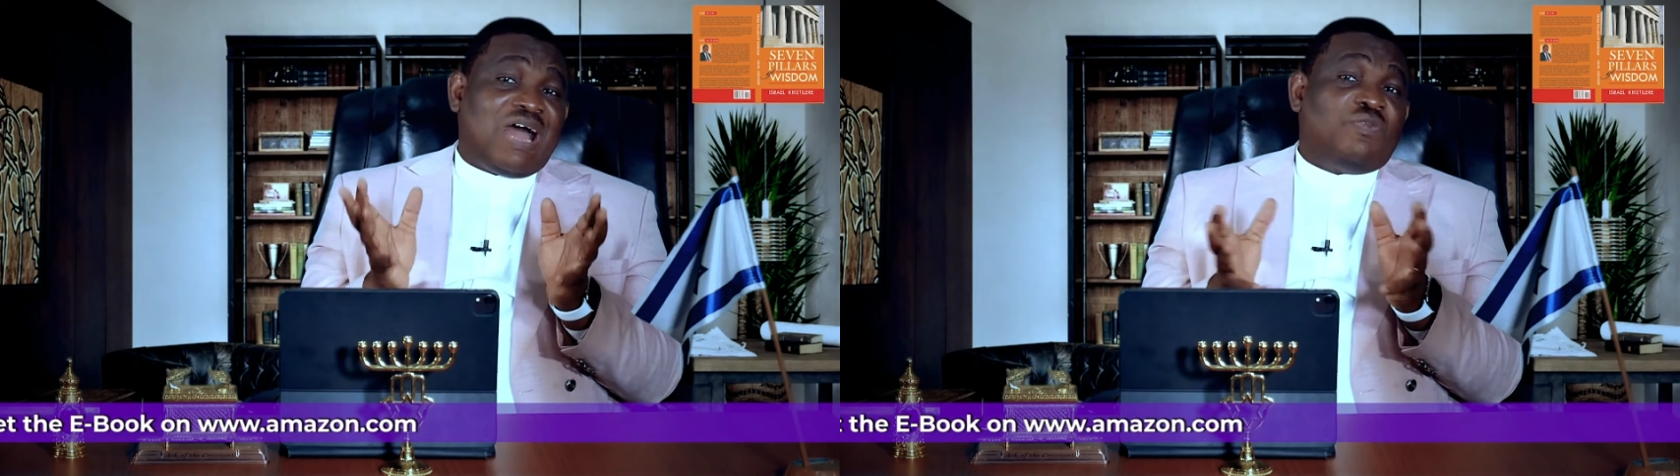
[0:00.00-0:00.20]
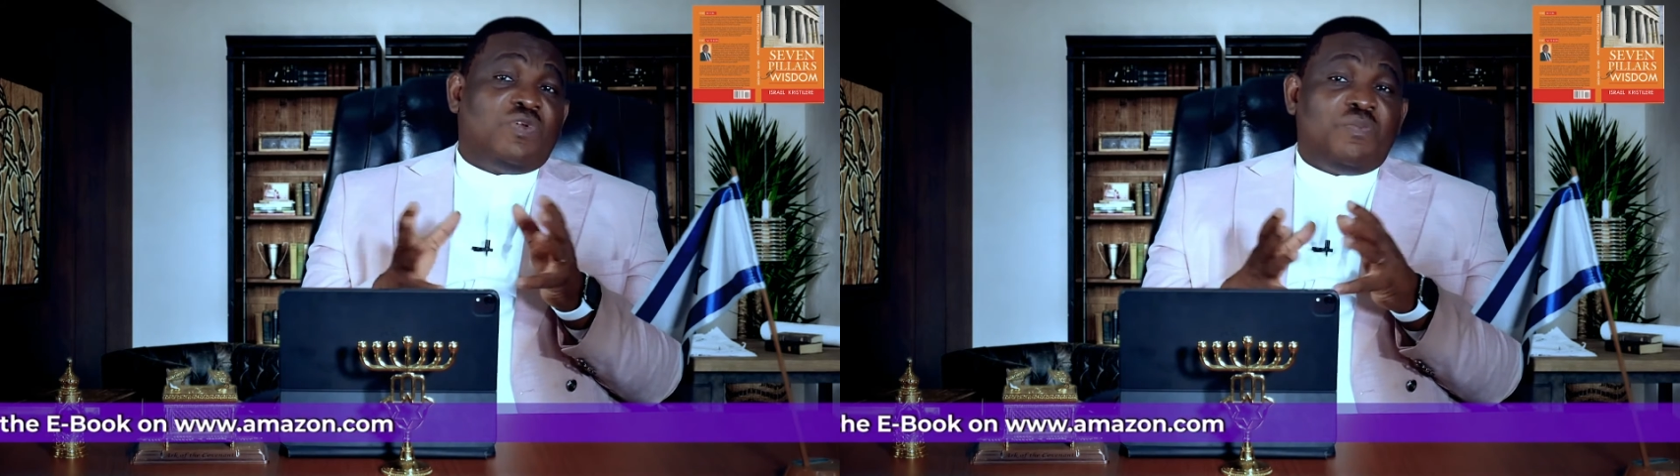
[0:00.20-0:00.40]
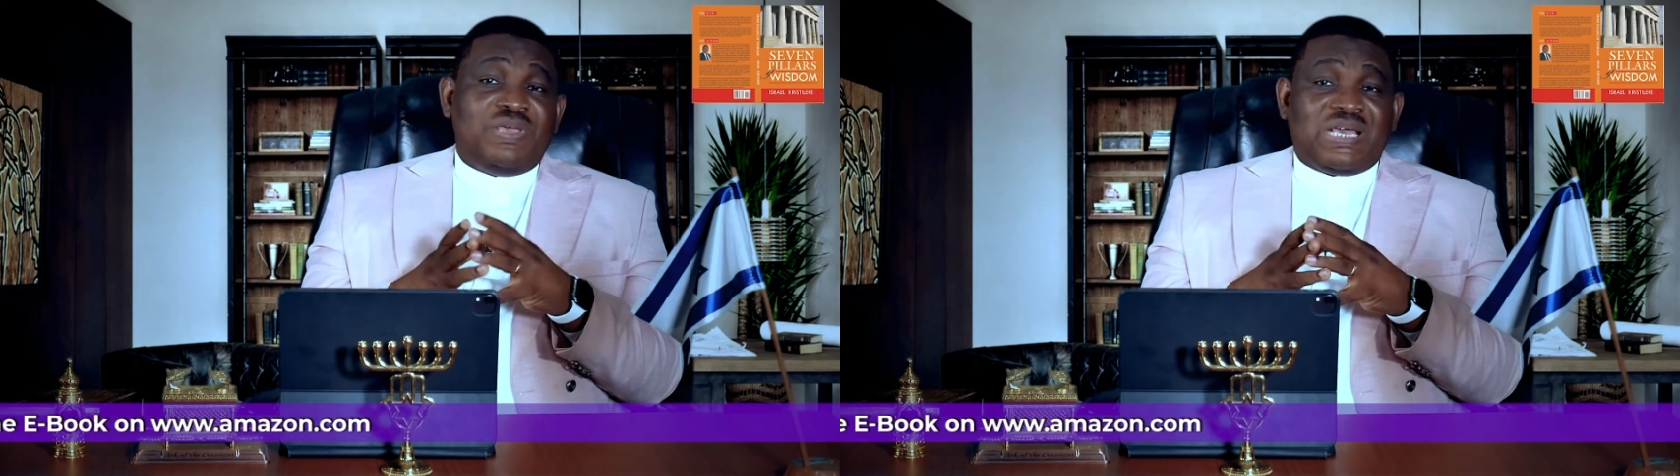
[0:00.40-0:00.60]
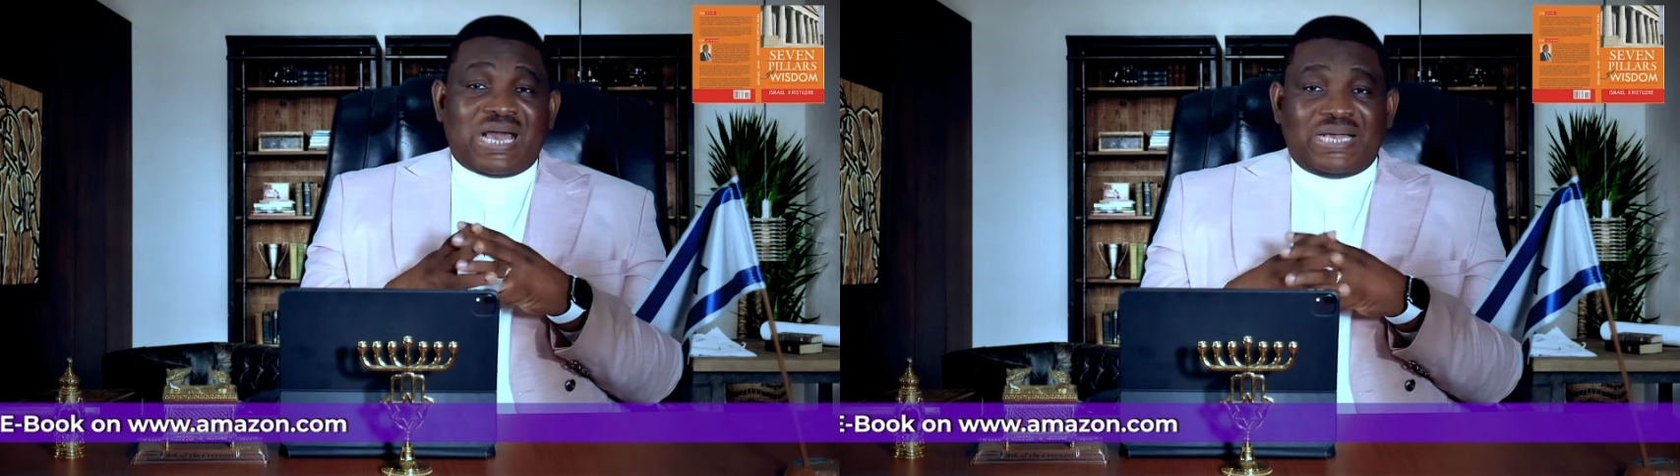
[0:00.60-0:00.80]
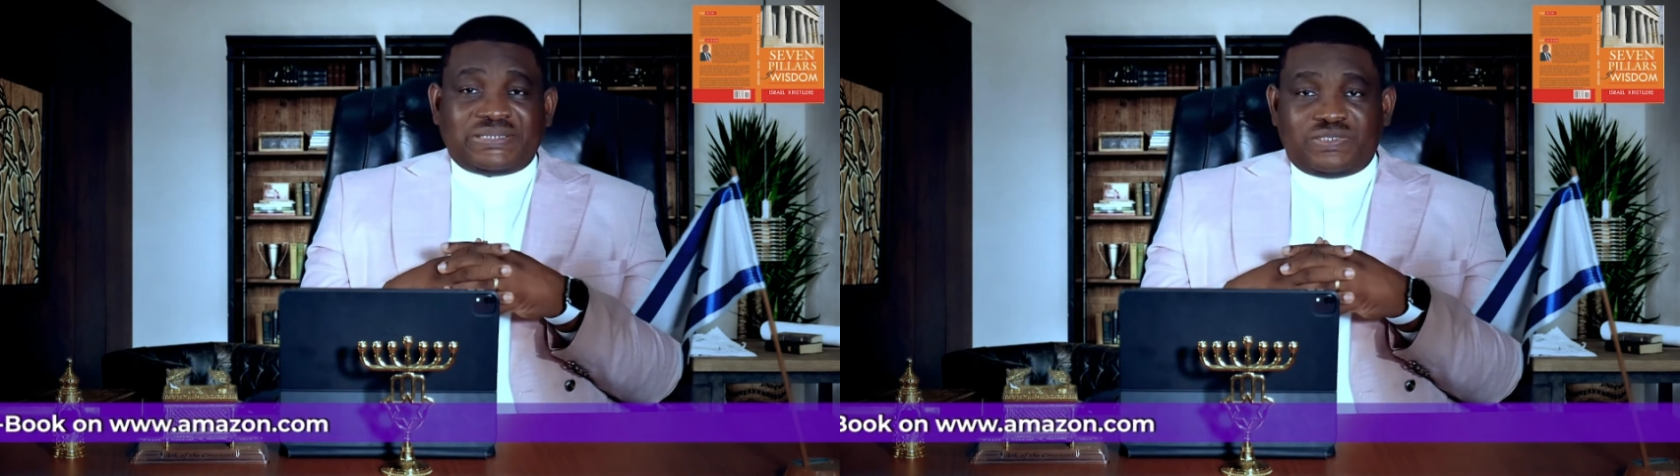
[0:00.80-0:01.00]
I will not be a
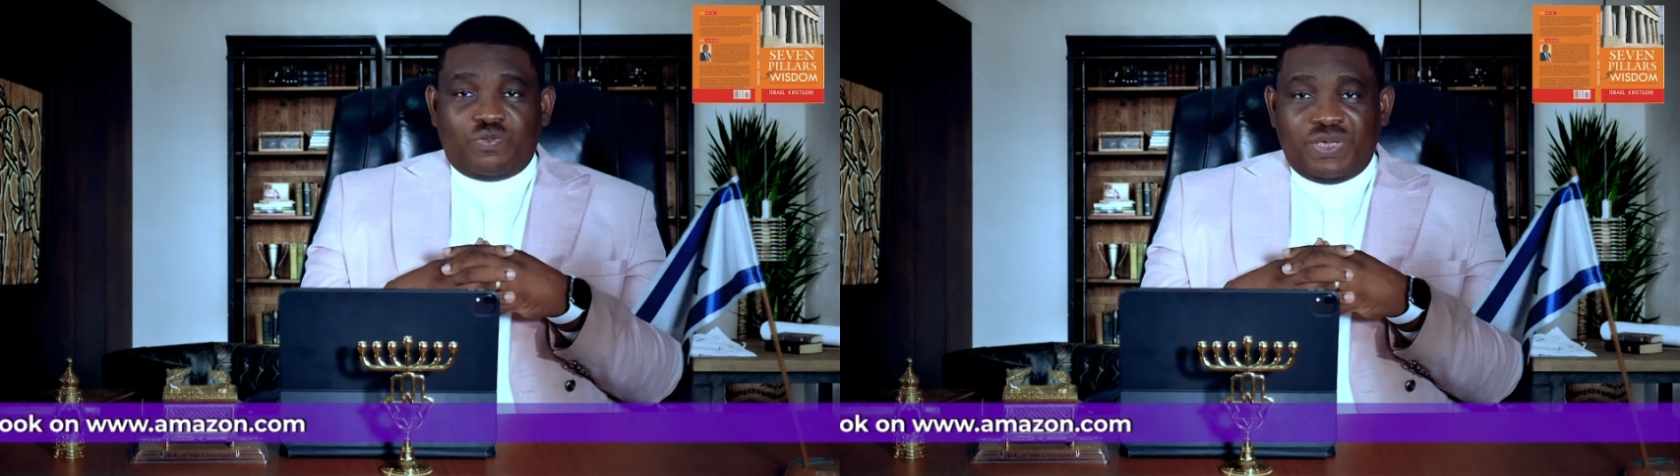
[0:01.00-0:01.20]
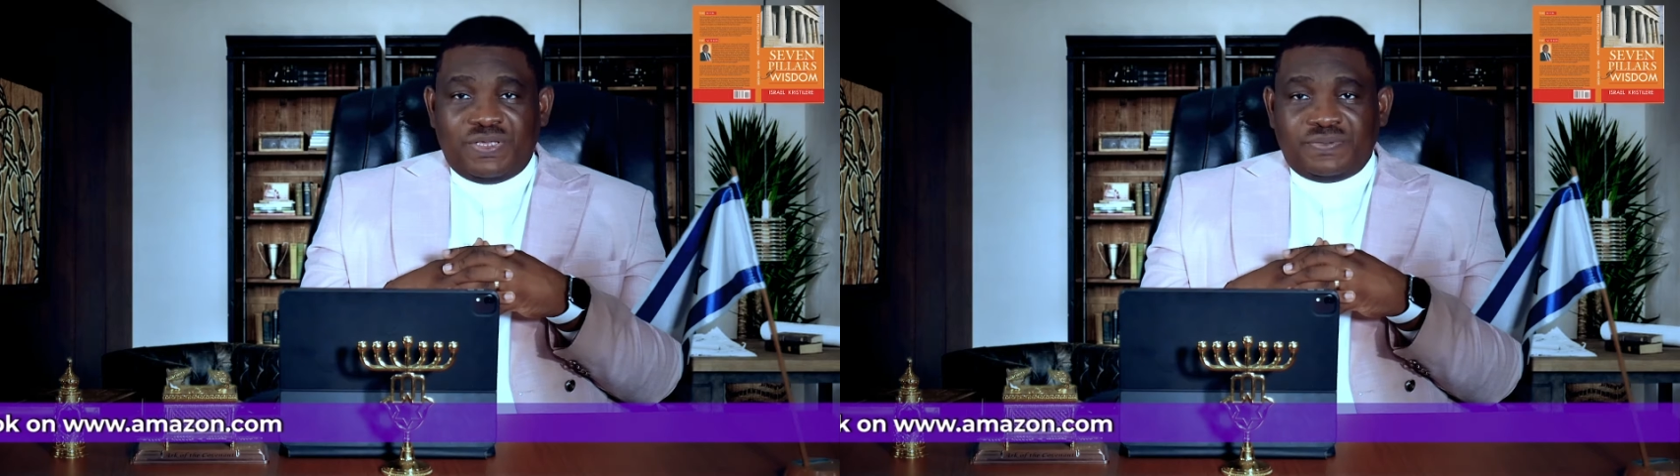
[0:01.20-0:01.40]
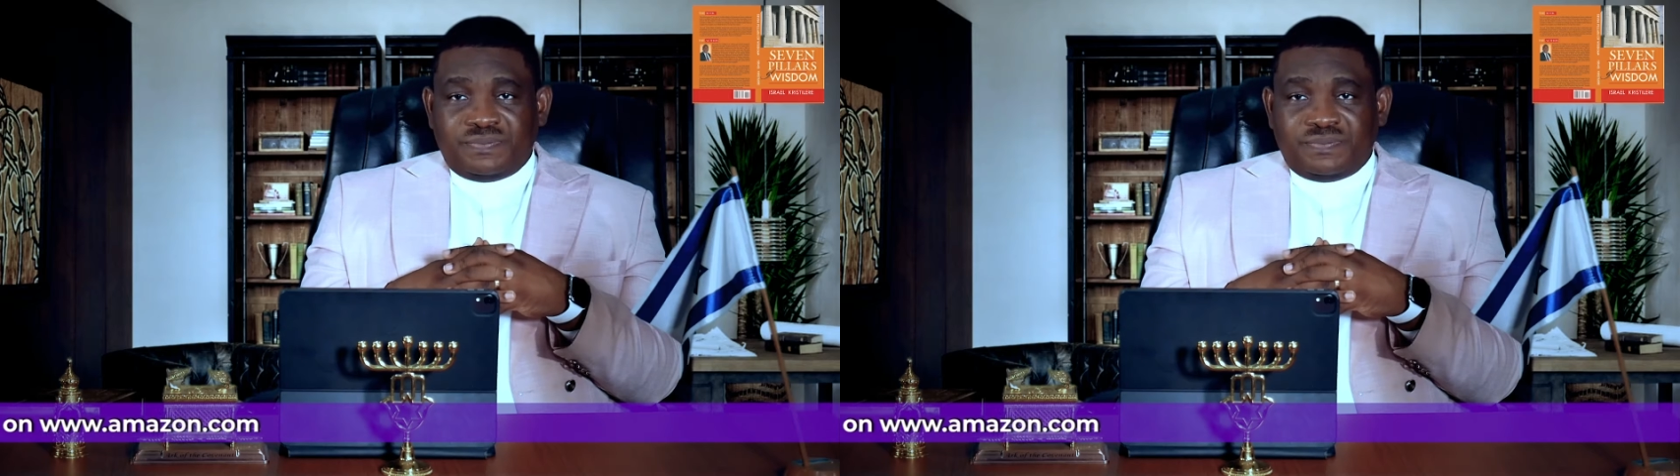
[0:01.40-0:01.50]
castaway."